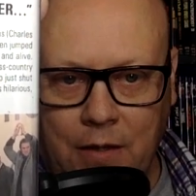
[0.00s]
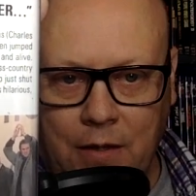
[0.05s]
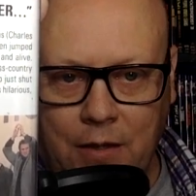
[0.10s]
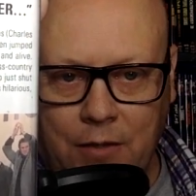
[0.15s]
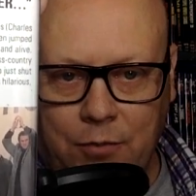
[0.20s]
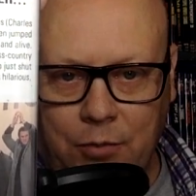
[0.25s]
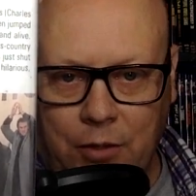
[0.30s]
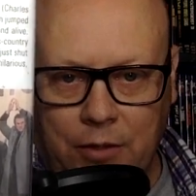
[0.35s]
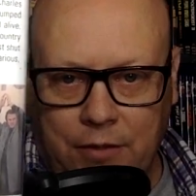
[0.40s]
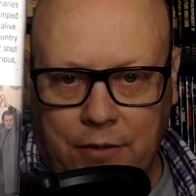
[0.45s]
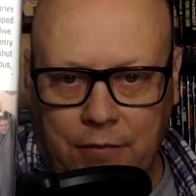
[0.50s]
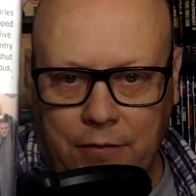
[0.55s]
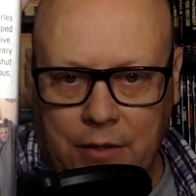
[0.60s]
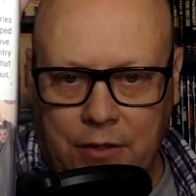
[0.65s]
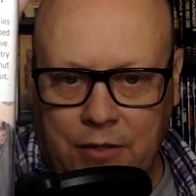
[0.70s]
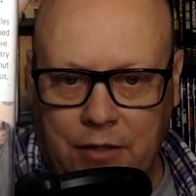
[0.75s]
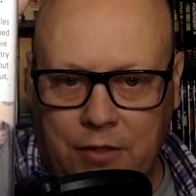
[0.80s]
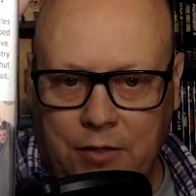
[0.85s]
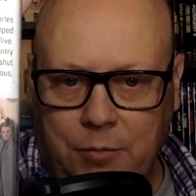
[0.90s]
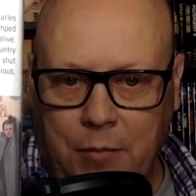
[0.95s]
as well as a
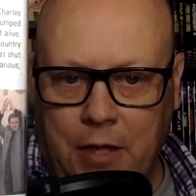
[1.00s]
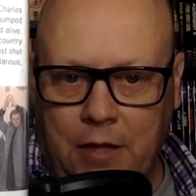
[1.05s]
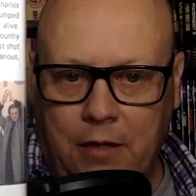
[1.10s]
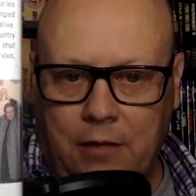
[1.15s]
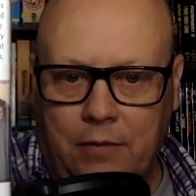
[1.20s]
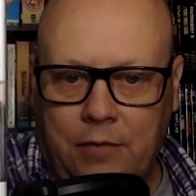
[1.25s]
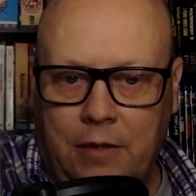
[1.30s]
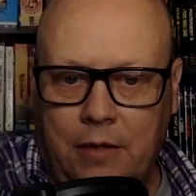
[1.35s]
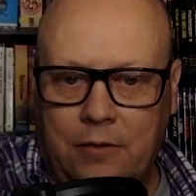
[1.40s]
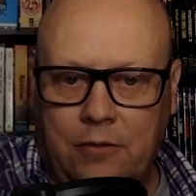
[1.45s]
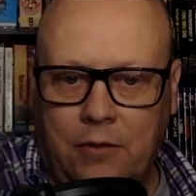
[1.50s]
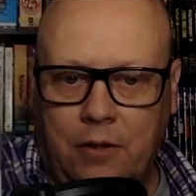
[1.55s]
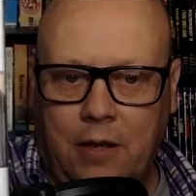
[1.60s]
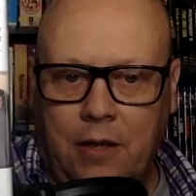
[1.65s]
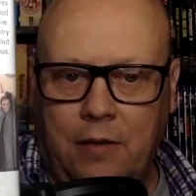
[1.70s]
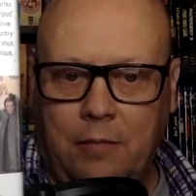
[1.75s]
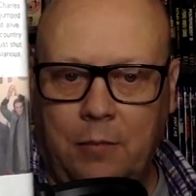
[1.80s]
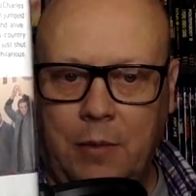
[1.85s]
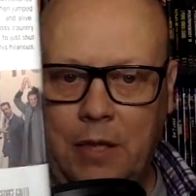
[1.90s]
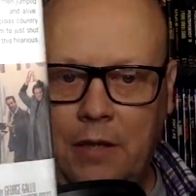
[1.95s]
vintage making of
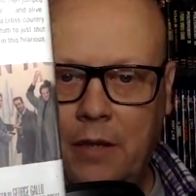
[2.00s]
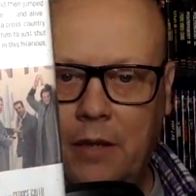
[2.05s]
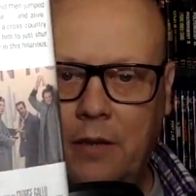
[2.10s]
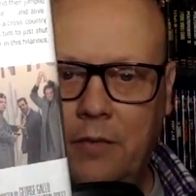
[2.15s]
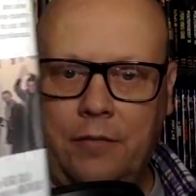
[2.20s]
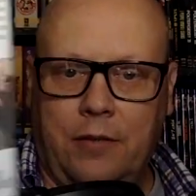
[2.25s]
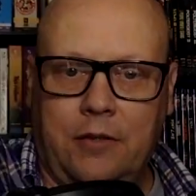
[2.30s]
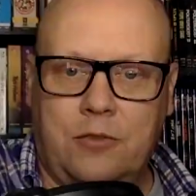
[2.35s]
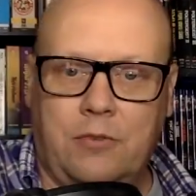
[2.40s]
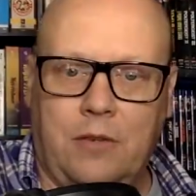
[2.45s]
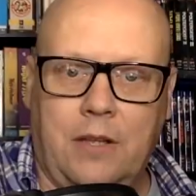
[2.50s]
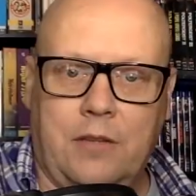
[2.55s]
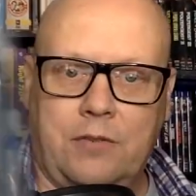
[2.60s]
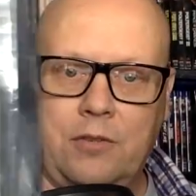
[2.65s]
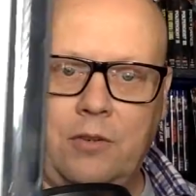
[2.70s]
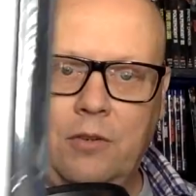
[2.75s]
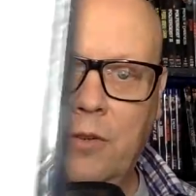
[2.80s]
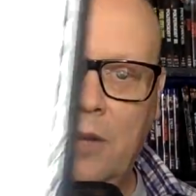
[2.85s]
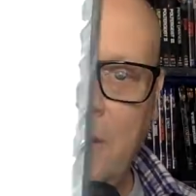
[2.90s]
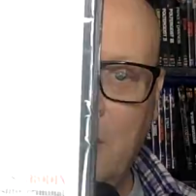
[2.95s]
featurette.
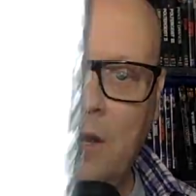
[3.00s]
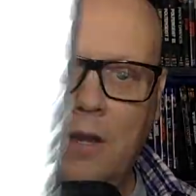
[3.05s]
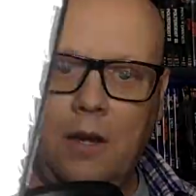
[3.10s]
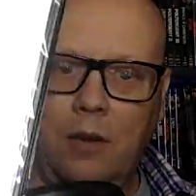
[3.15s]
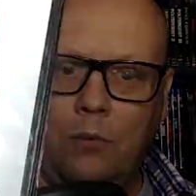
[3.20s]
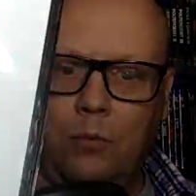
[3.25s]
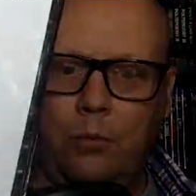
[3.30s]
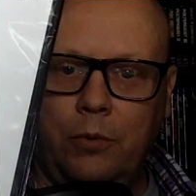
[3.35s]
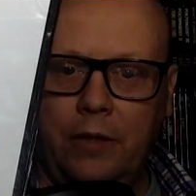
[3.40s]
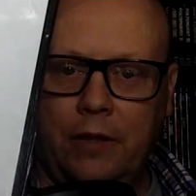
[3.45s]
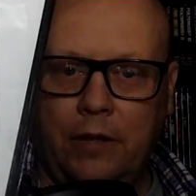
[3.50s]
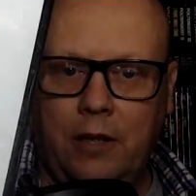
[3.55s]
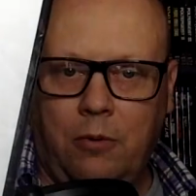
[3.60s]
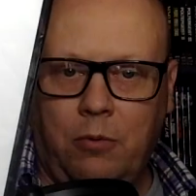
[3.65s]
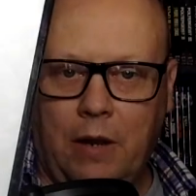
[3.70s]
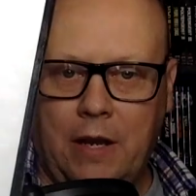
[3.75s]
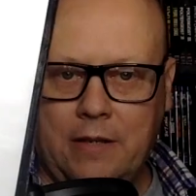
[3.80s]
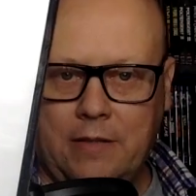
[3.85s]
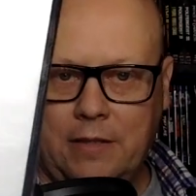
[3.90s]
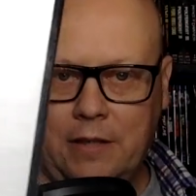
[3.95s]
So a really
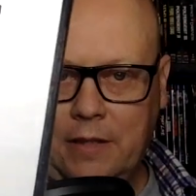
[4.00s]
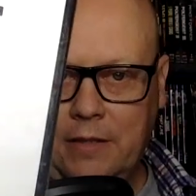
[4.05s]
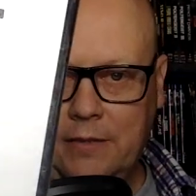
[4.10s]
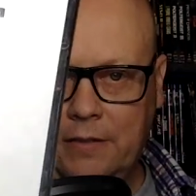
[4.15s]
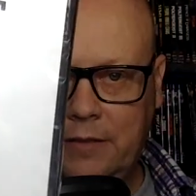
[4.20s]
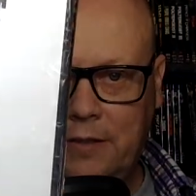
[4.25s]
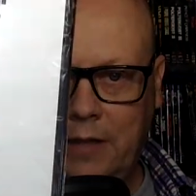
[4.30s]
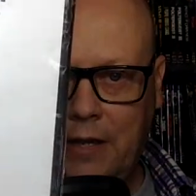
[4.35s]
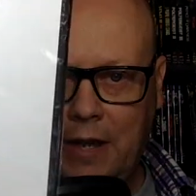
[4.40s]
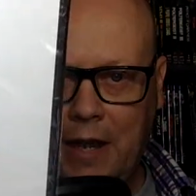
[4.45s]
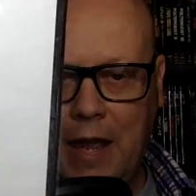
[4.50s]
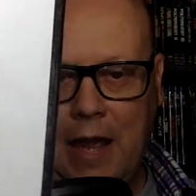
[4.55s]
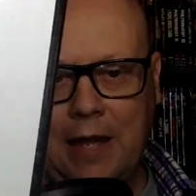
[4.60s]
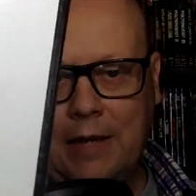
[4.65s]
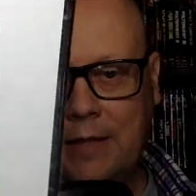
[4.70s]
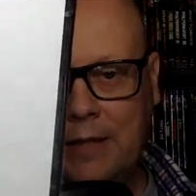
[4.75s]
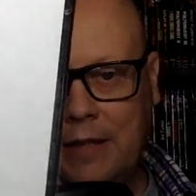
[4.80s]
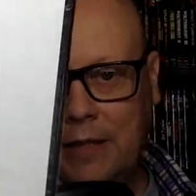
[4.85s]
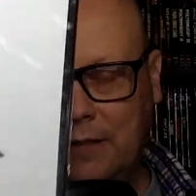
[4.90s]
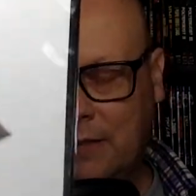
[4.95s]
great disc. I
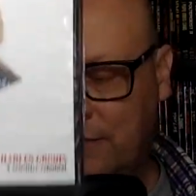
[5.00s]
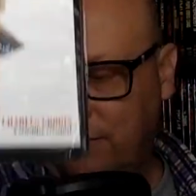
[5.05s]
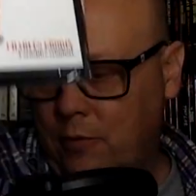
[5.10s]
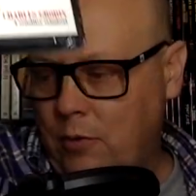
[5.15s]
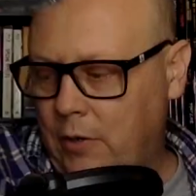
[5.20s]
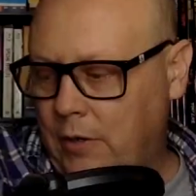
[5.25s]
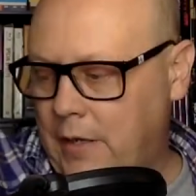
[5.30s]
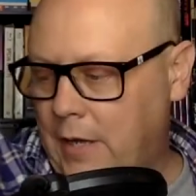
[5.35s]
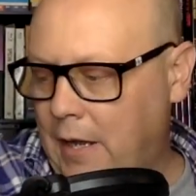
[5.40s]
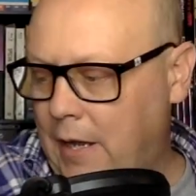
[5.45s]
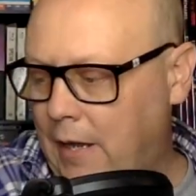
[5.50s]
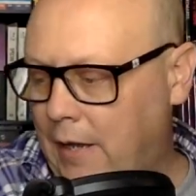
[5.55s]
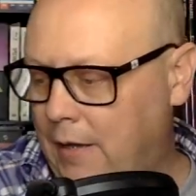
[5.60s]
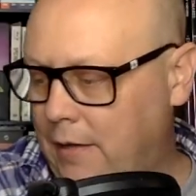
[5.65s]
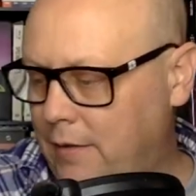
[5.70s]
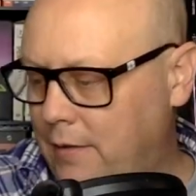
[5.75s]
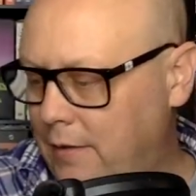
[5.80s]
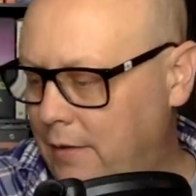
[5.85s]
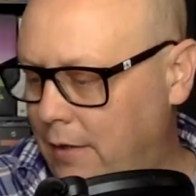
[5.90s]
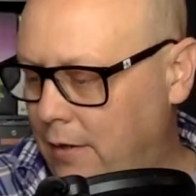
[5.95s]
had to get the
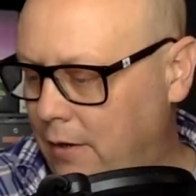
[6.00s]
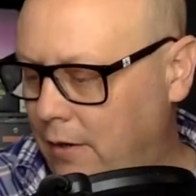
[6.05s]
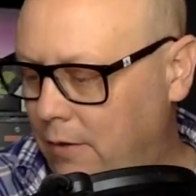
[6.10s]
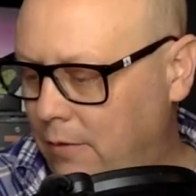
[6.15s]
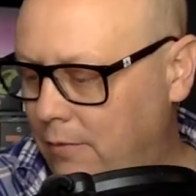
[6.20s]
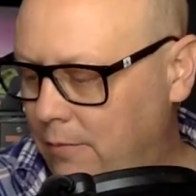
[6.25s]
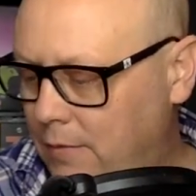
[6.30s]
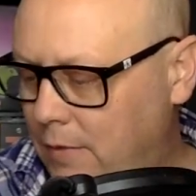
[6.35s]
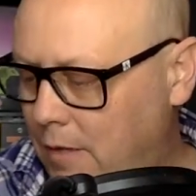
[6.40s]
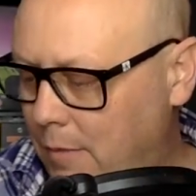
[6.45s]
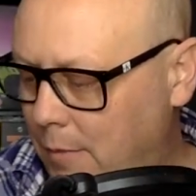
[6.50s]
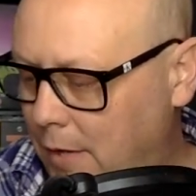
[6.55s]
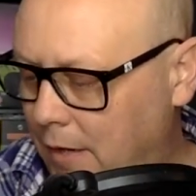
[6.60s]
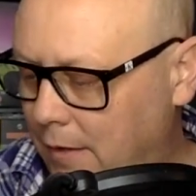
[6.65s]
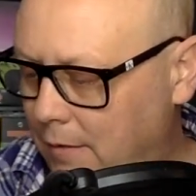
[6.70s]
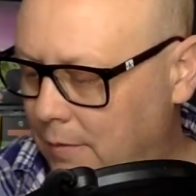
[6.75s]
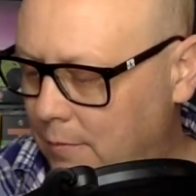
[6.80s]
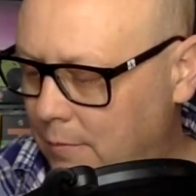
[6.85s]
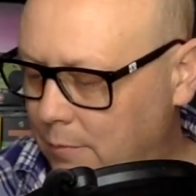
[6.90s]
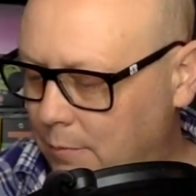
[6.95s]
4K. You know, come
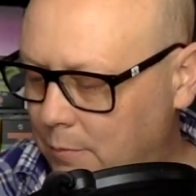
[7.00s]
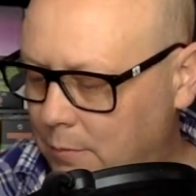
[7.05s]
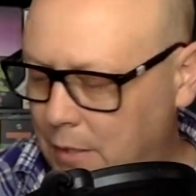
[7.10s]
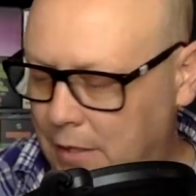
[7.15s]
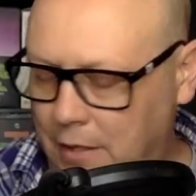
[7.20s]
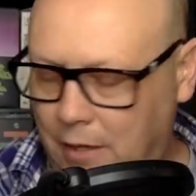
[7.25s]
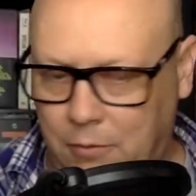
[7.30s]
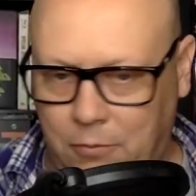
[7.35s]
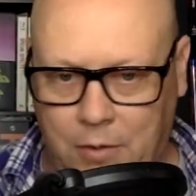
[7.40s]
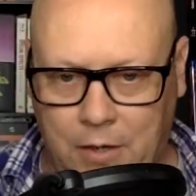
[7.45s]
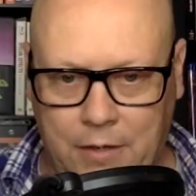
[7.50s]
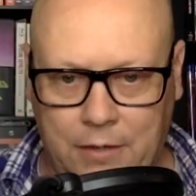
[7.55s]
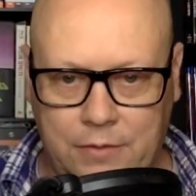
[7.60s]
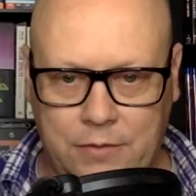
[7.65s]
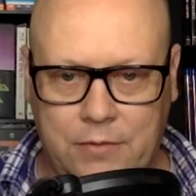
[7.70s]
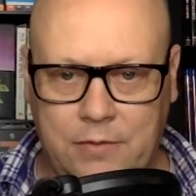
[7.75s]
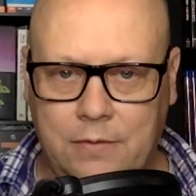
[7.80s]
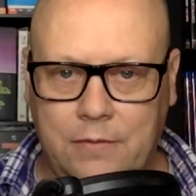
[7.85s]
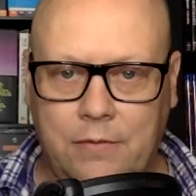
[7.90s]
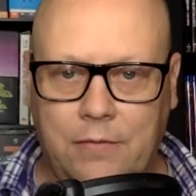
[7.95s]
on, Midnight Run
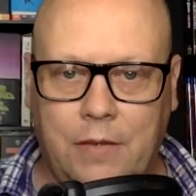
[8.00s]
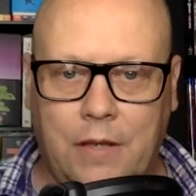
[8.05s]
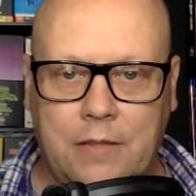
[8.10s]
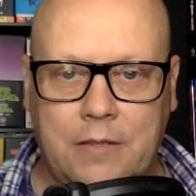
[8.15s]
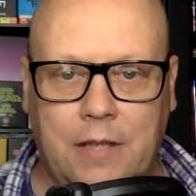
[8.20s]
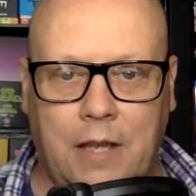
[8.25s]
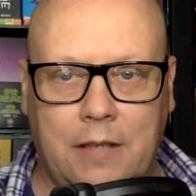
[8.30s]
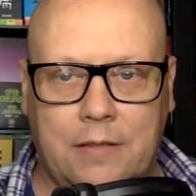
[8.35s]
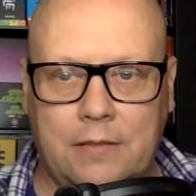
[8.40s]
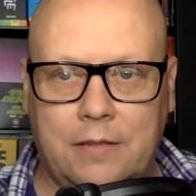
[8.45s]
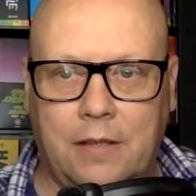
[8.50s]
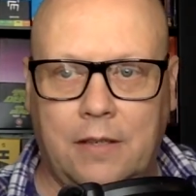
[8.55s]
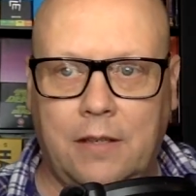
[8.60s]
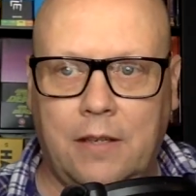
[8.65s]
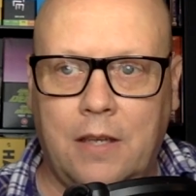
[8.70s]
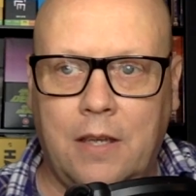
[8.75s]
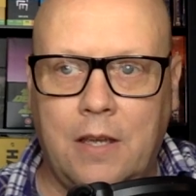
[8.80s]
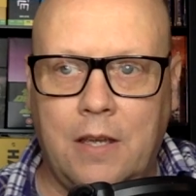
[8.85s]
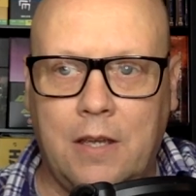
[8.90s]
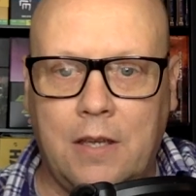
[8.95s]
is
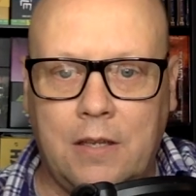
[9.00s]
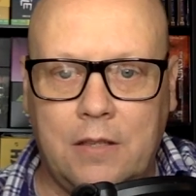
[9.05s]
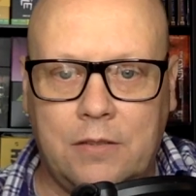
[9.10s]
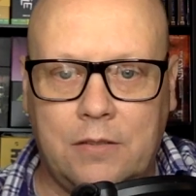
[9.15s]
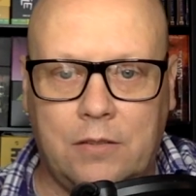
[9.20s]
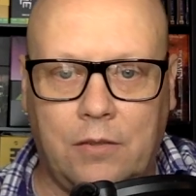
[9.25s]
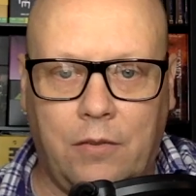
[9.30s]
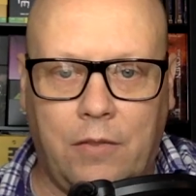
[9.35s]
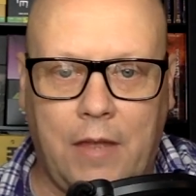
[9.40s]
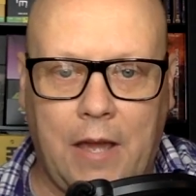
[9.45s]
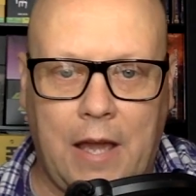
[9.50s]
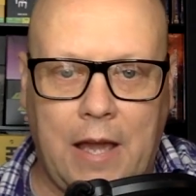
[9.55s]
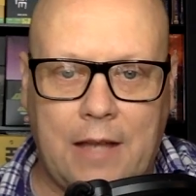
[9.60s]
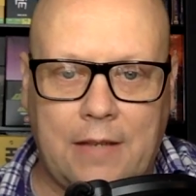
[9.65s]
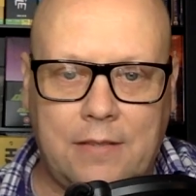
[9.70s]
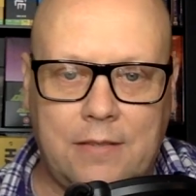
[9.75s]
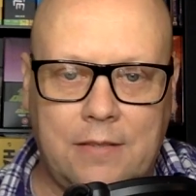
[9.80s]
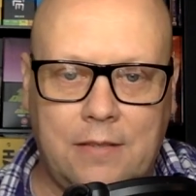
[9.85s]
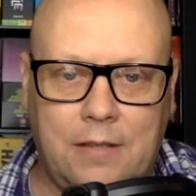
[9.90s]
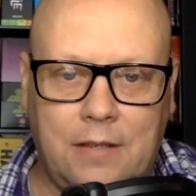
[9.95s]
fantastic. So
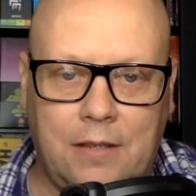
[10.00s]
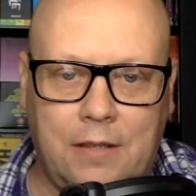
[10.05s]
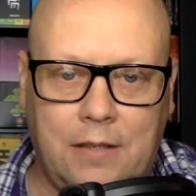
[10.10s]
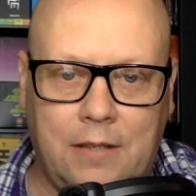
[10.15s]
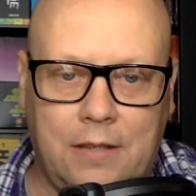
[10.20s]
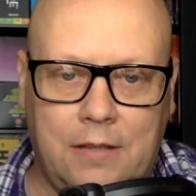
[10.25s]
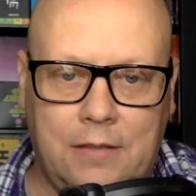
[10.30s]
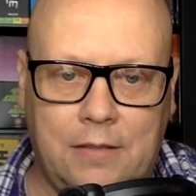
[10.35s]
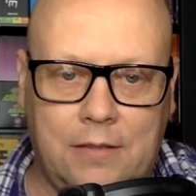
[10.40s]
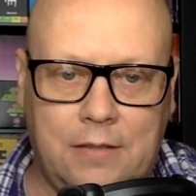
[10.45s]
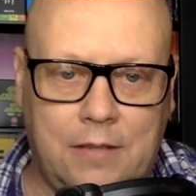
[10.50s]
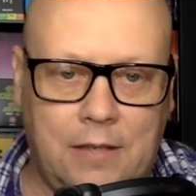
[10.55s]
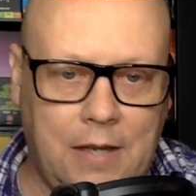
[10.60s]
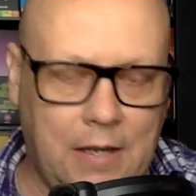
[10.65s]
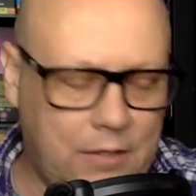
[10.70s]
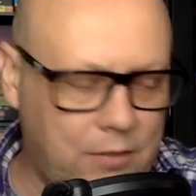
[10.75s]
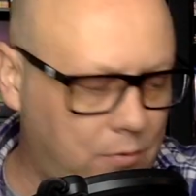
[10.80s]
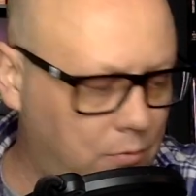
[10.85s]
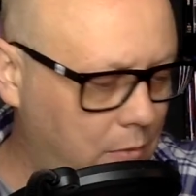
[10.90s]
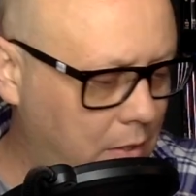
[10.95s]
that is the
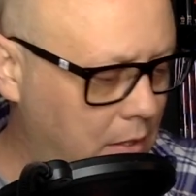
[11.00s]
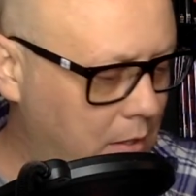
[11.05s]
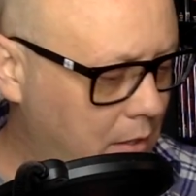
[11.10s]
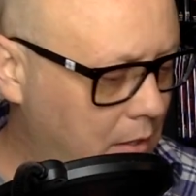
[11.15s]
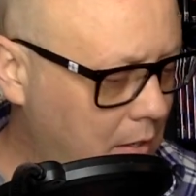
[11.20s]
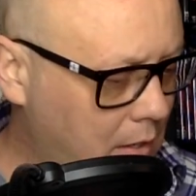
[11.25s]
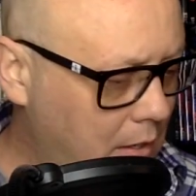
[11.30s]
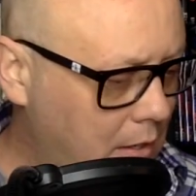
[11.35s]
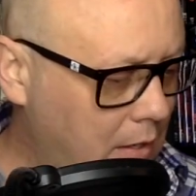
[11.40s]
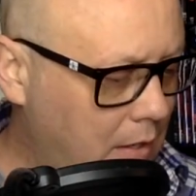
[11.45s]
next one.